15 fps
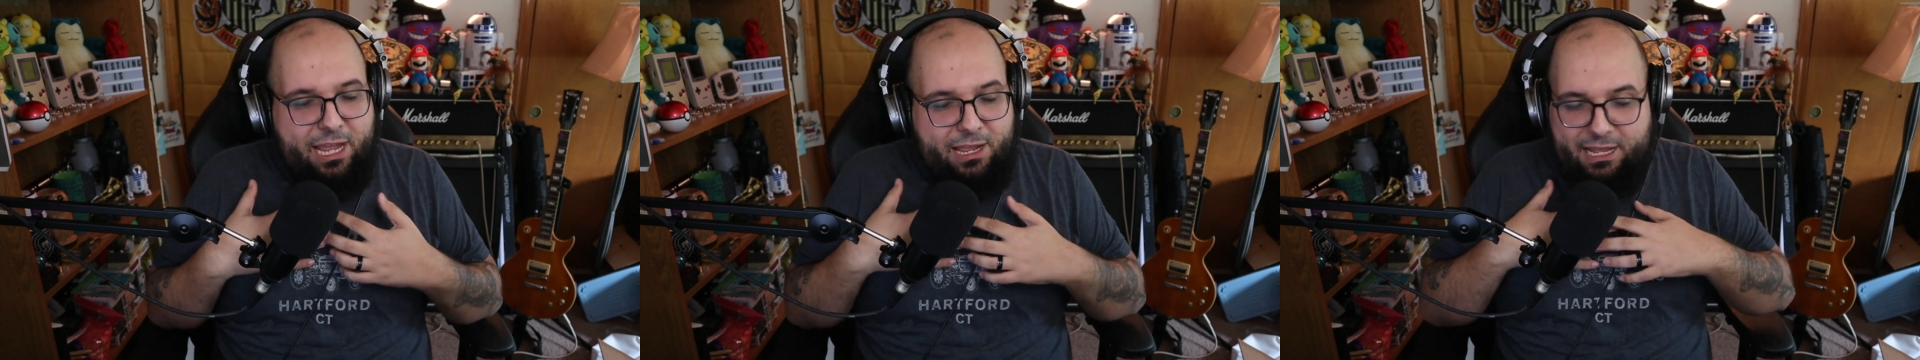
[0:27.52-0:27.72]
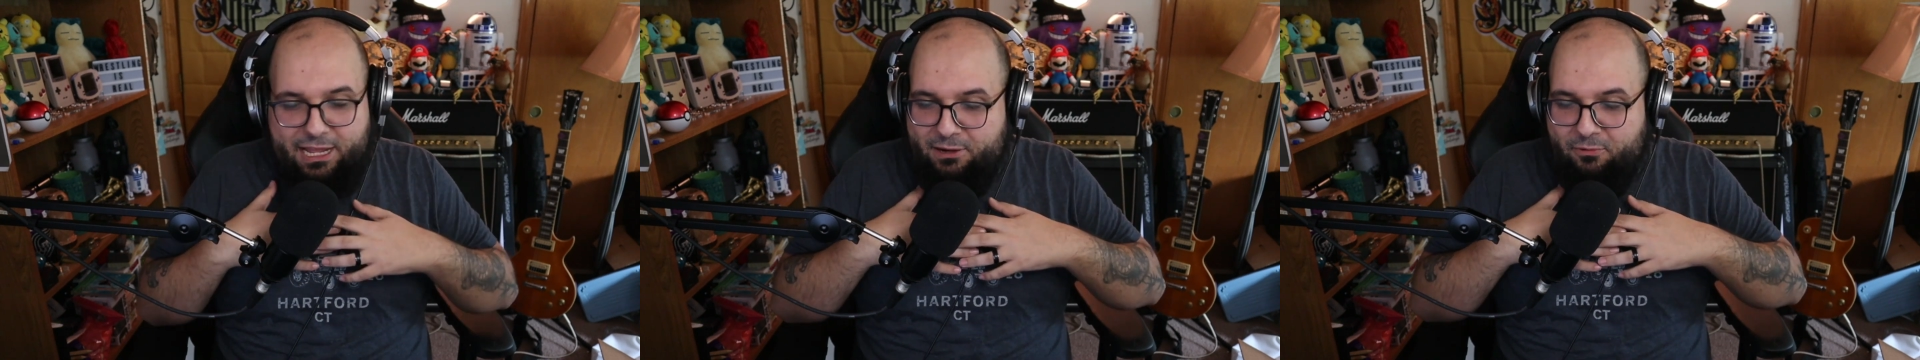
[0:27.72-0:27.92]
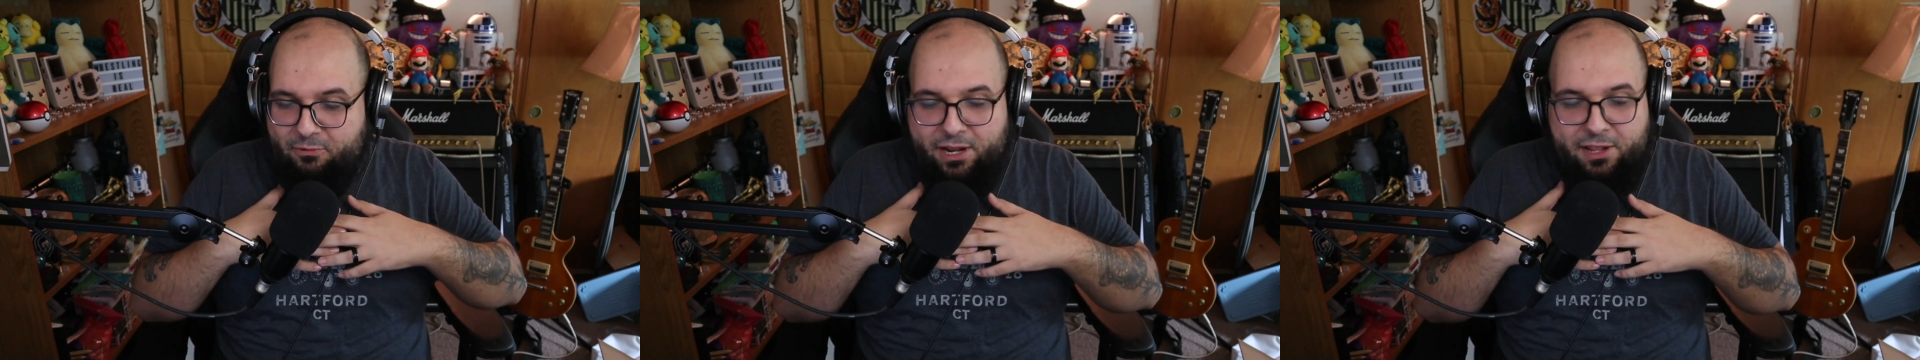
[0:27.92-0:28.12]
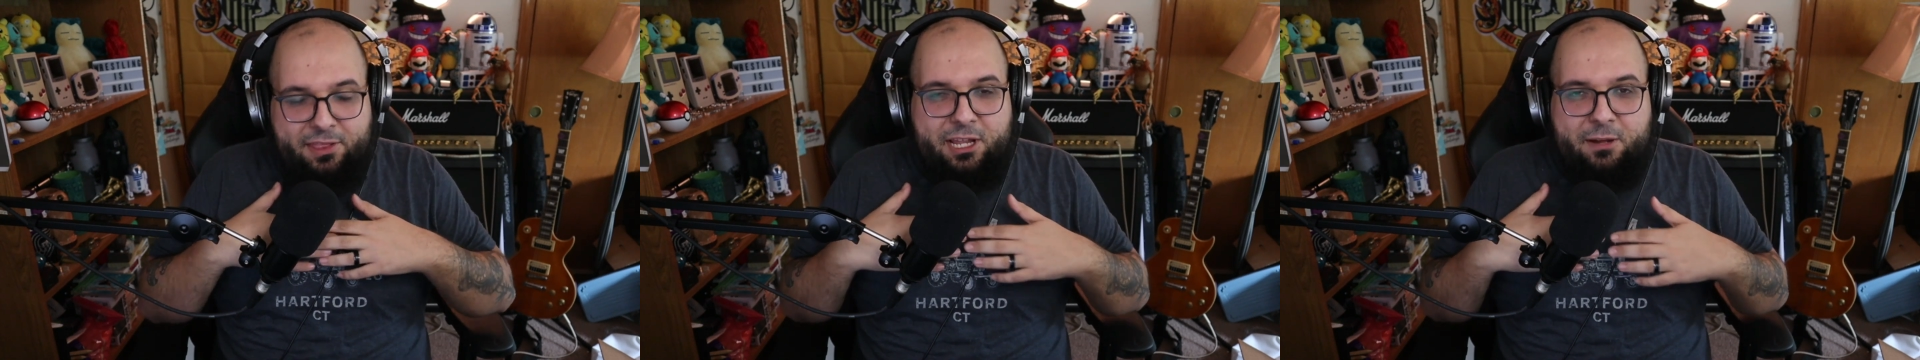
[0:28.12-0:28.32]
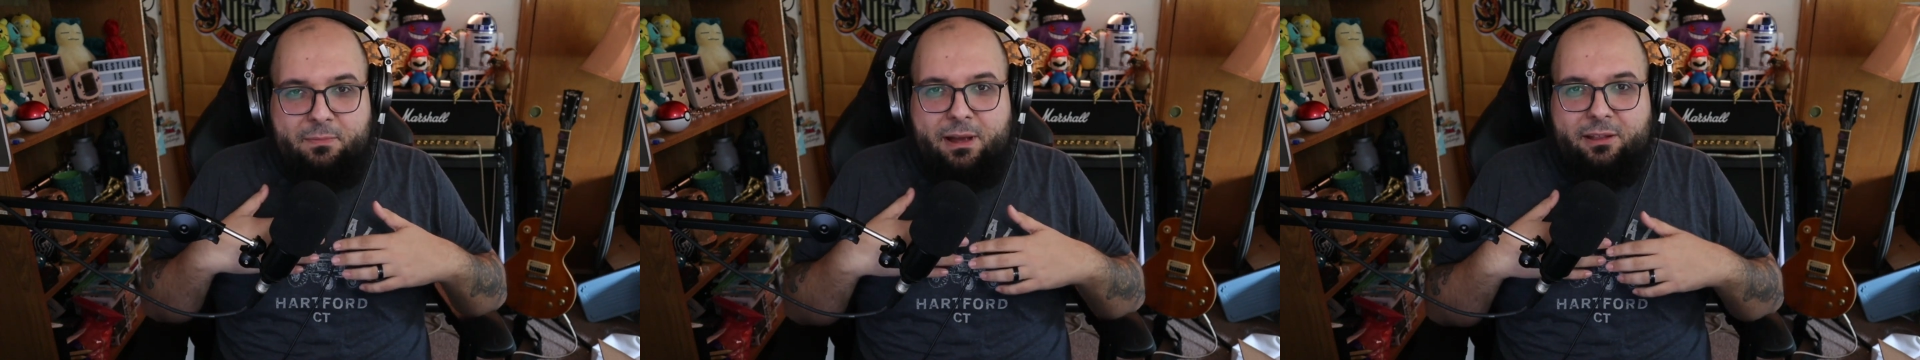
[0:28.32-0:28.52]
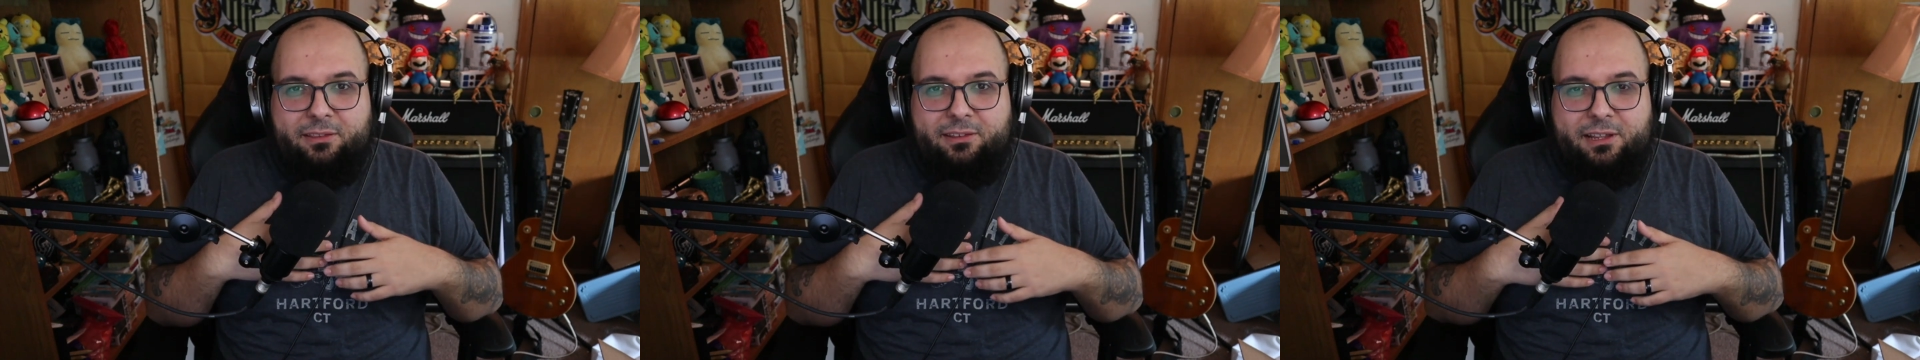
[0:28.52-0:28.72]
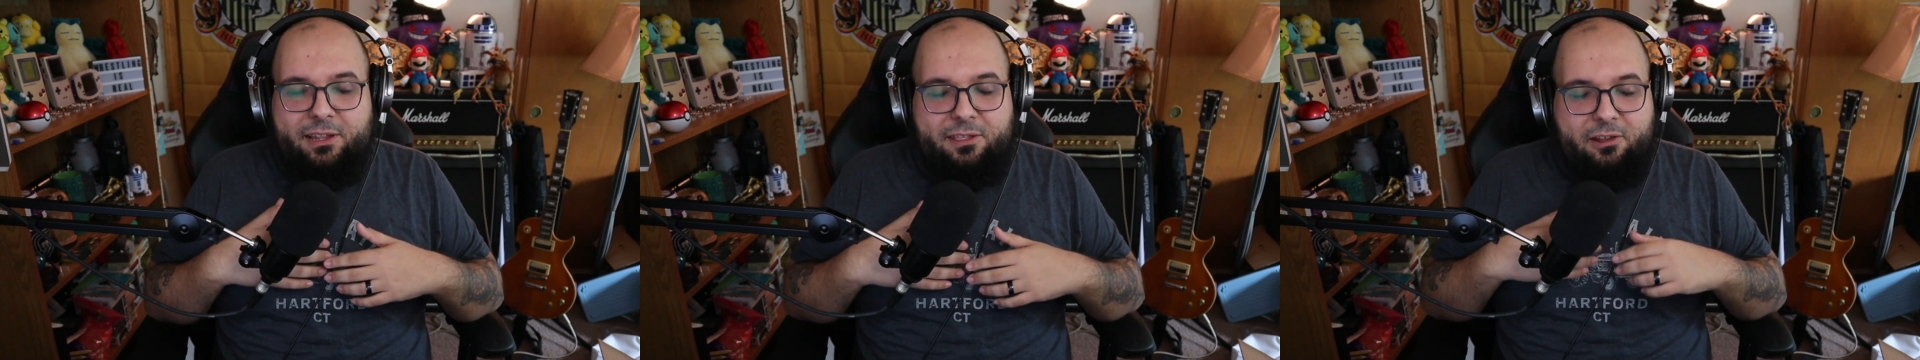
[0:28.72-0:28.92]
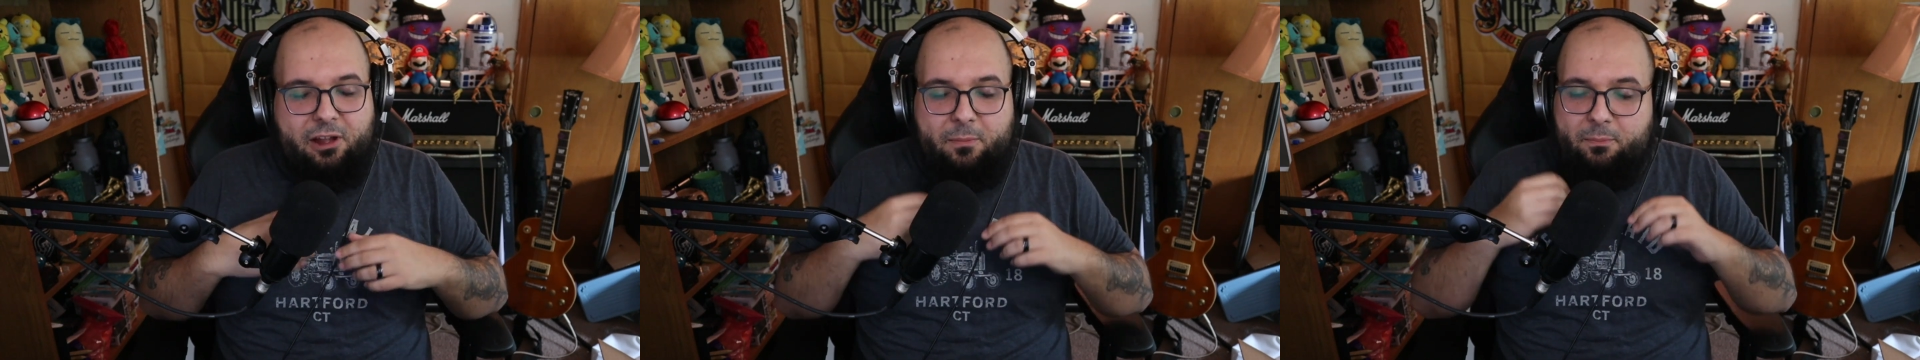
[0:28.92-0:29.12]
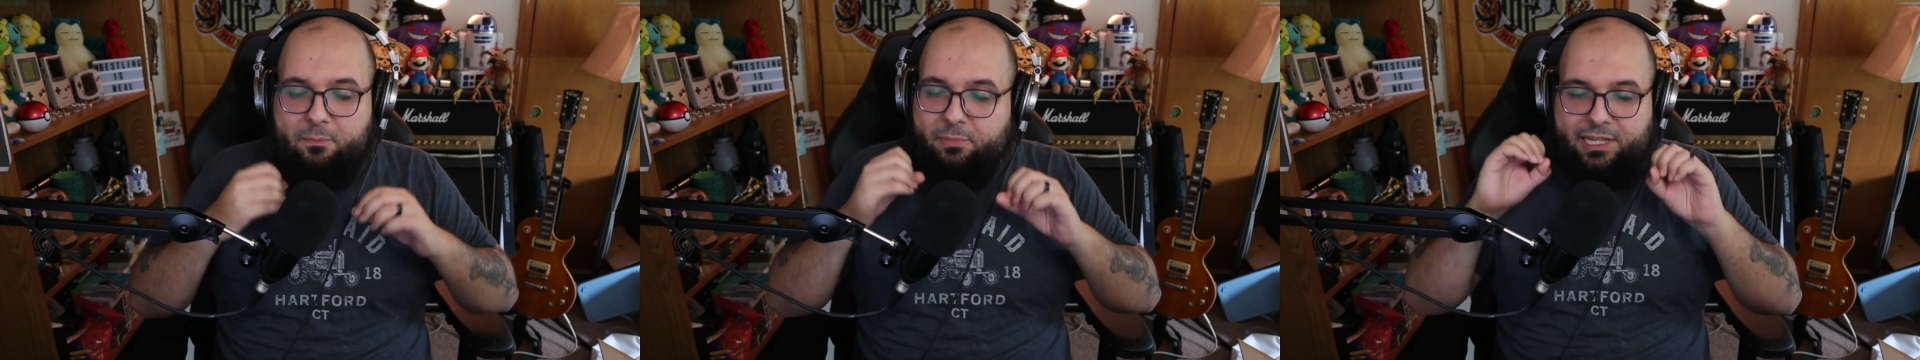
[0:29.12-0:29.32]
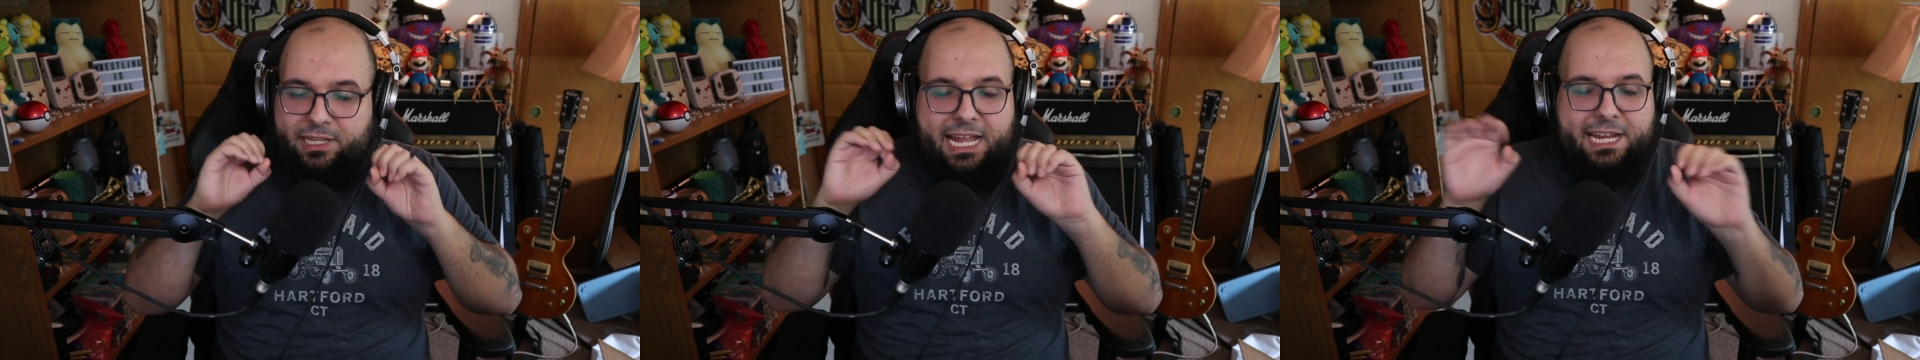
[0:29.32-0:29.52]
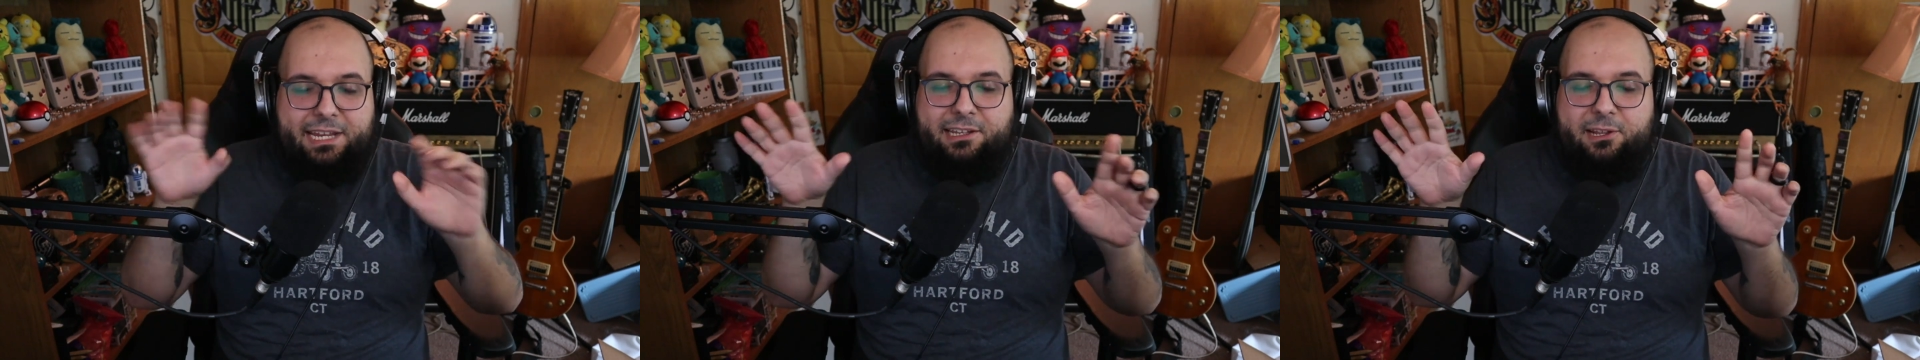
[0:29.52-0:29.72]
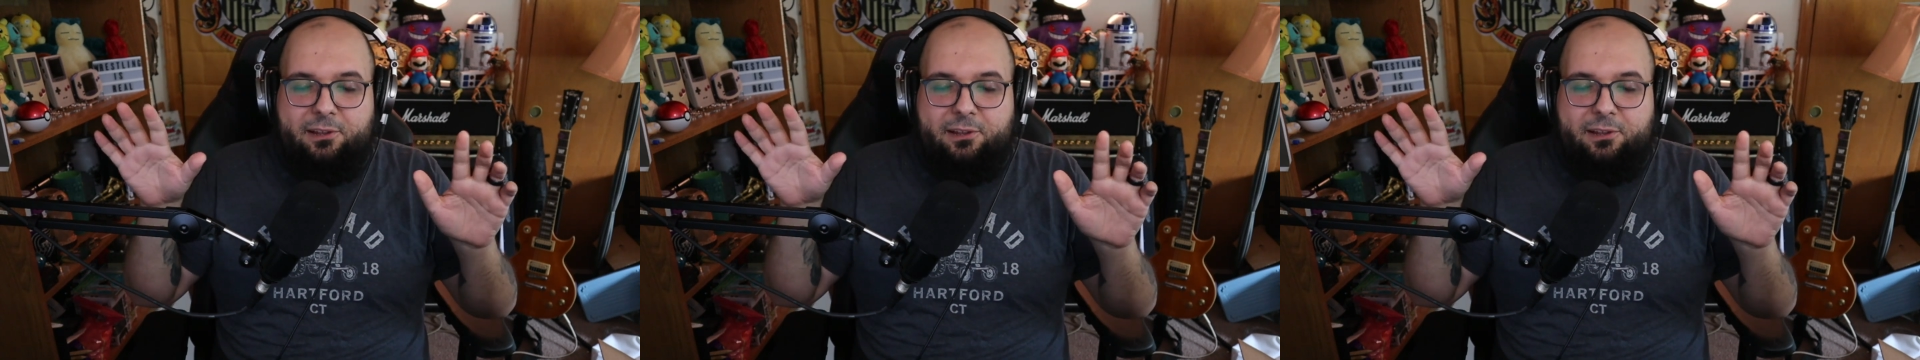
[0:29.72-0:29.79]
know nothing about this, so I'm blindly